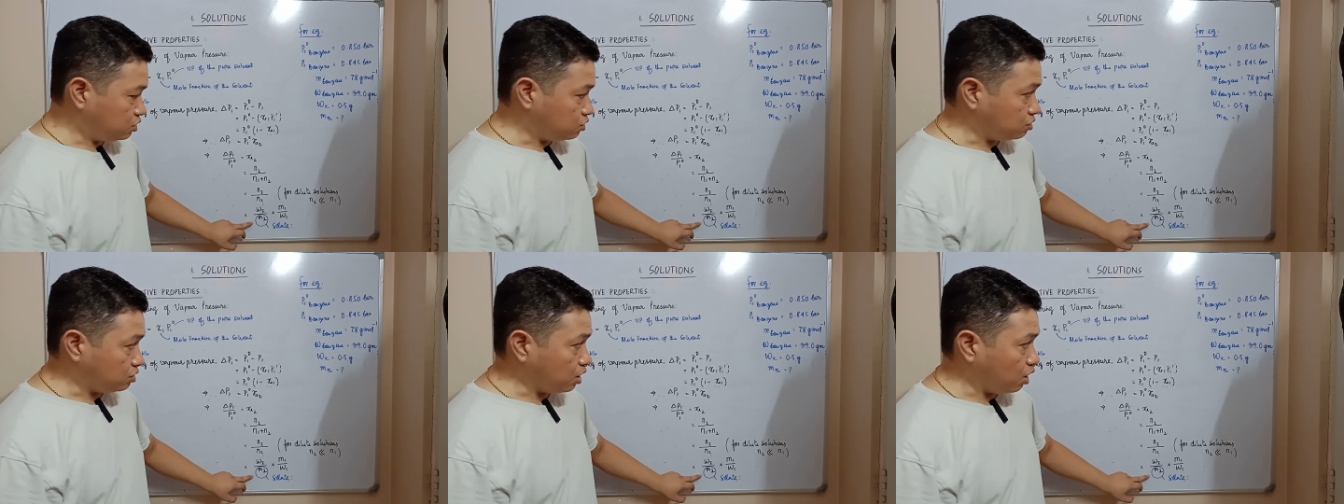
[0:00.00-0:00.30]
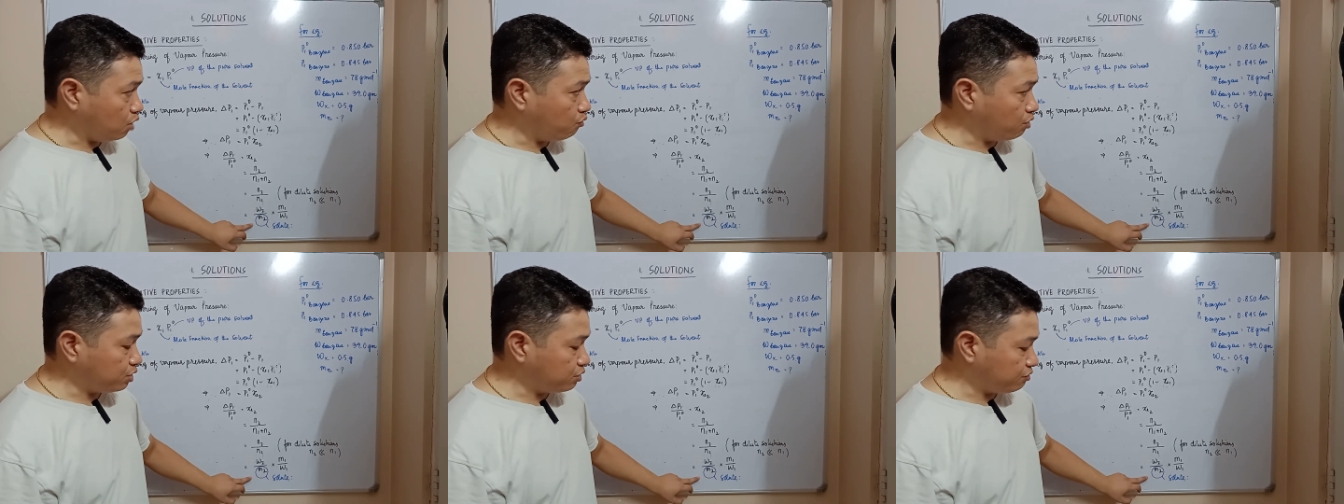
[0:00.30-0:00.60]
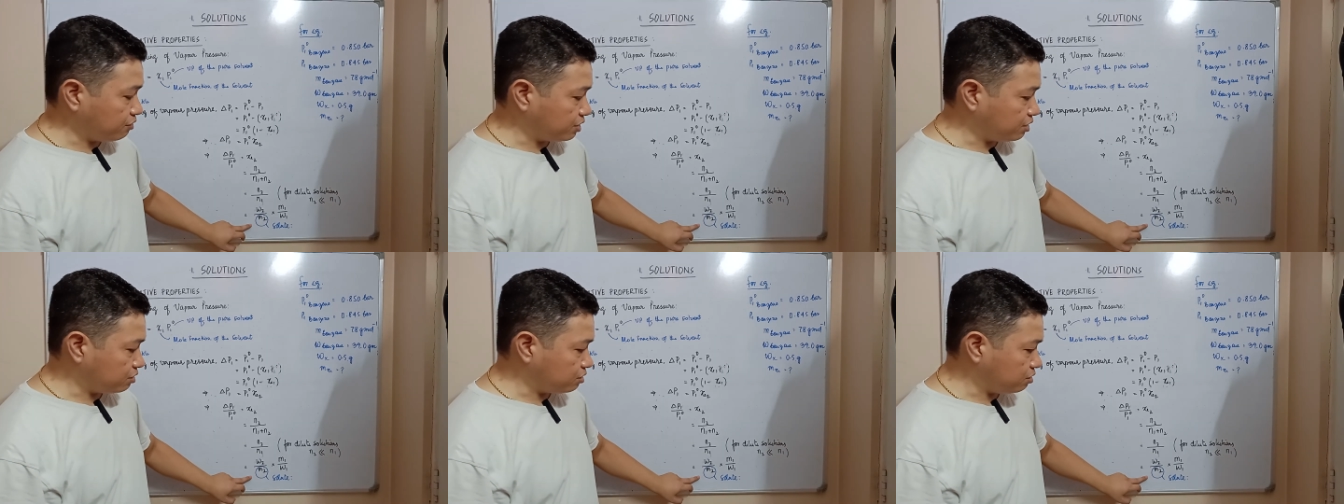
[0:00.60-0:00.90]
So now
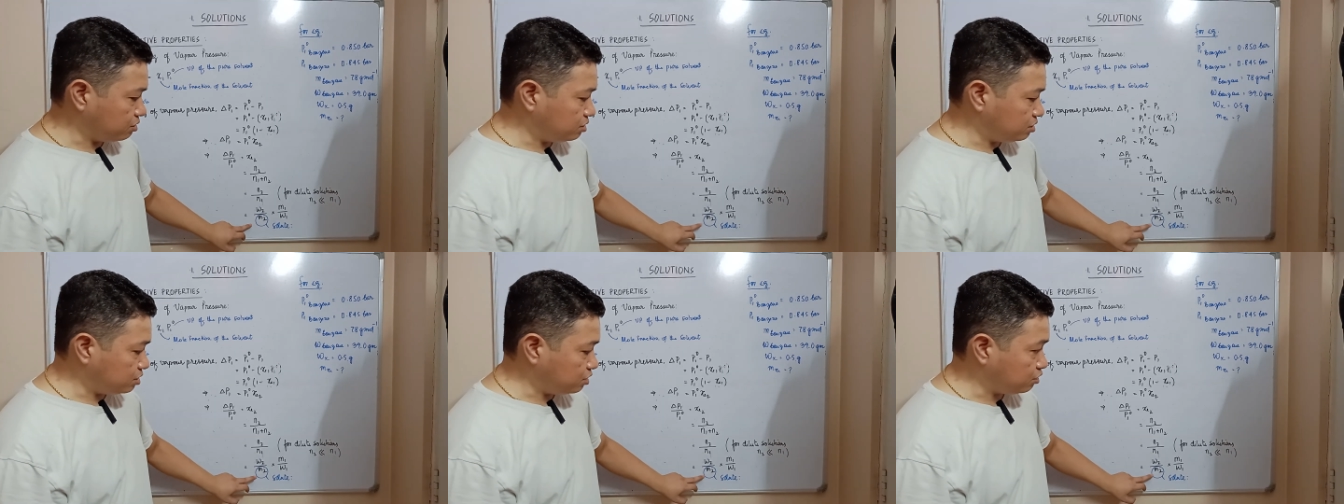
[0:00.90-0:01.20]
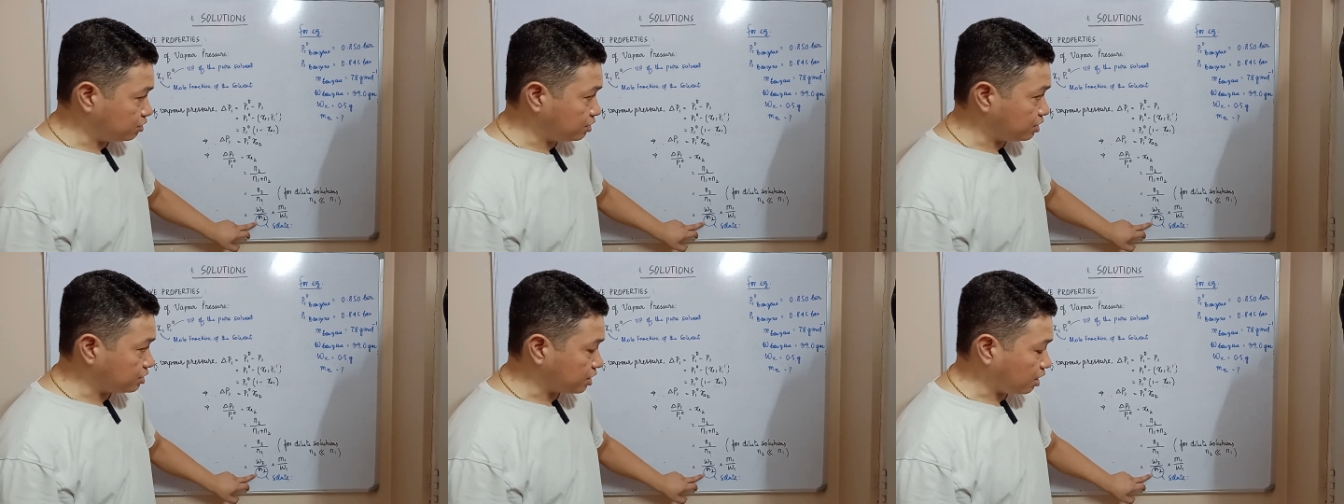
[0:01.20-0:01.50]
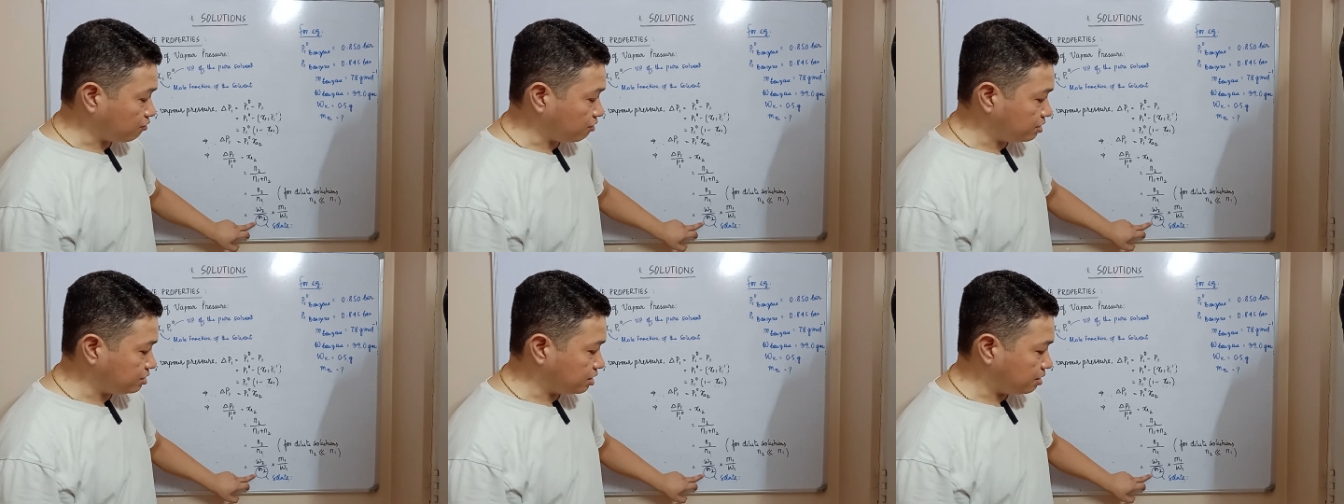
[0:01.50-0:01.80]
what we can do, you can
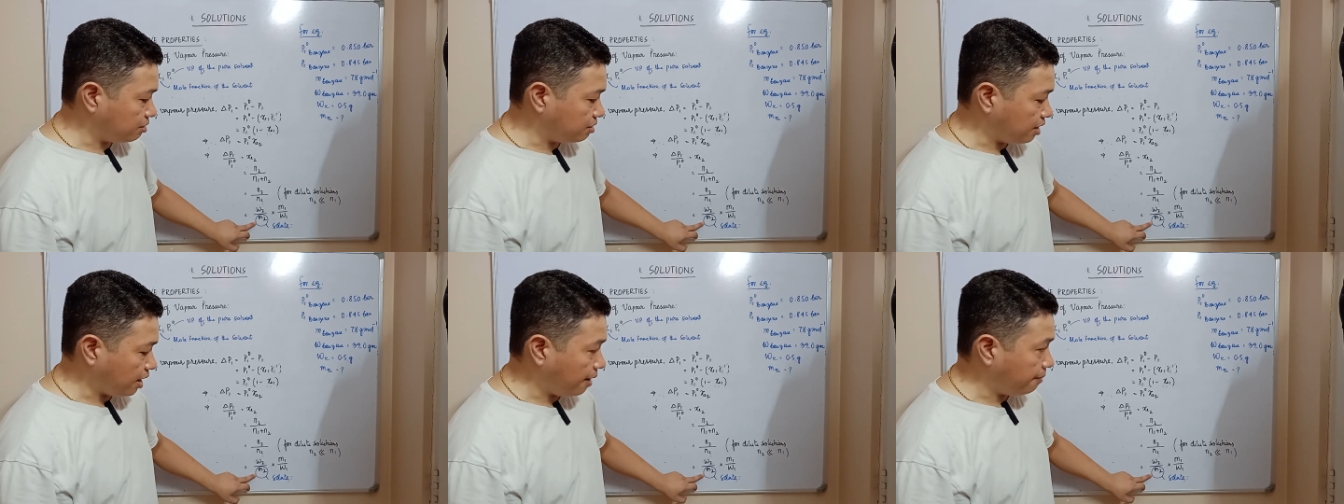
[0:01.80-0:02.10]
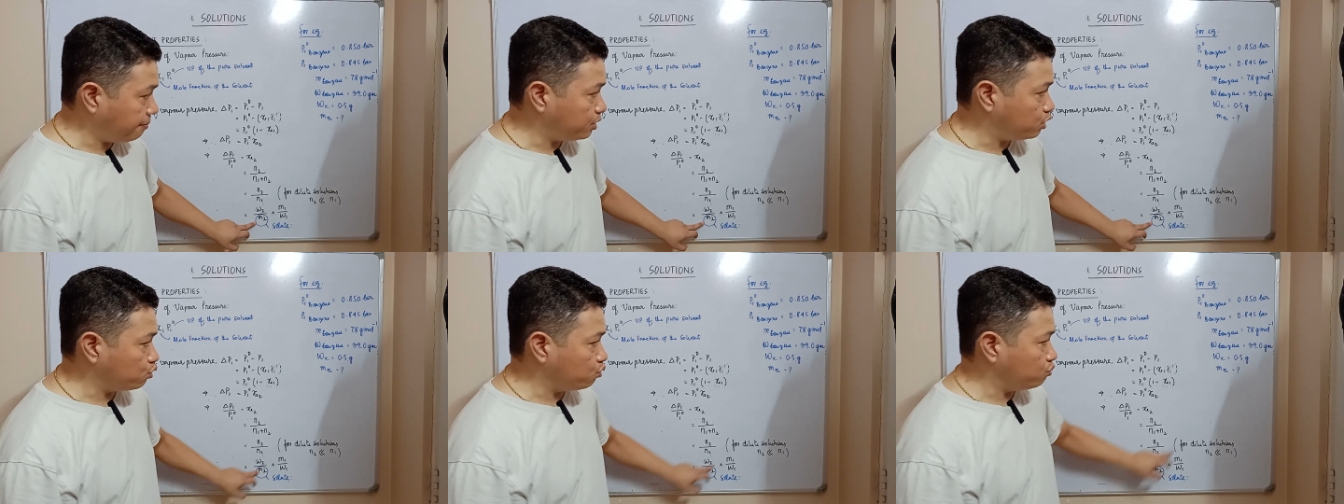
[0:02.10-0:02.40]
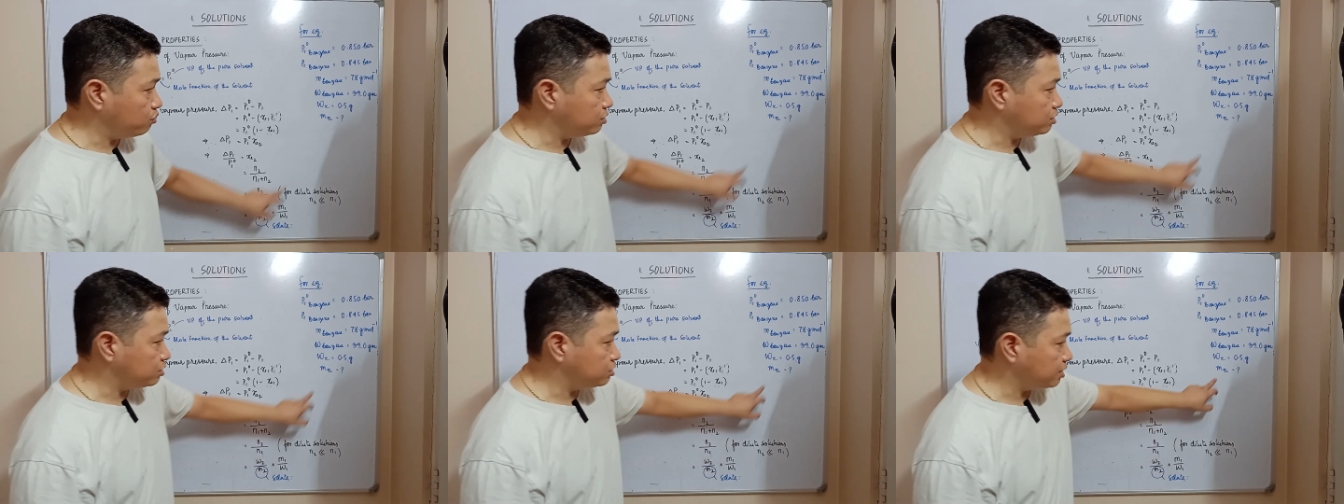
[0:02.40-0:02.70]
calculate the
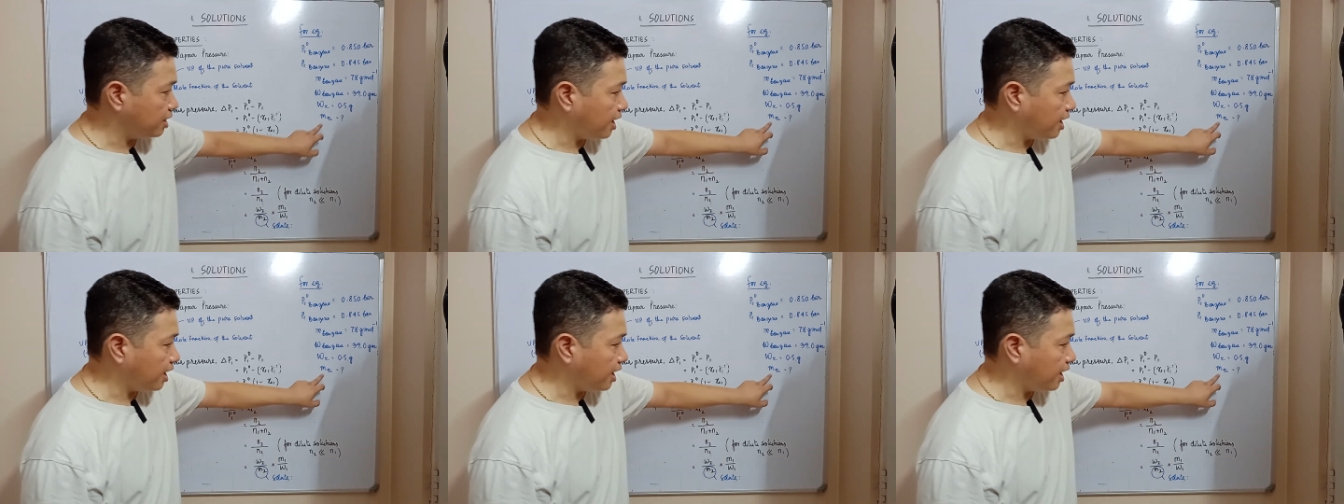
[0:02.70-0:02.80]
M2,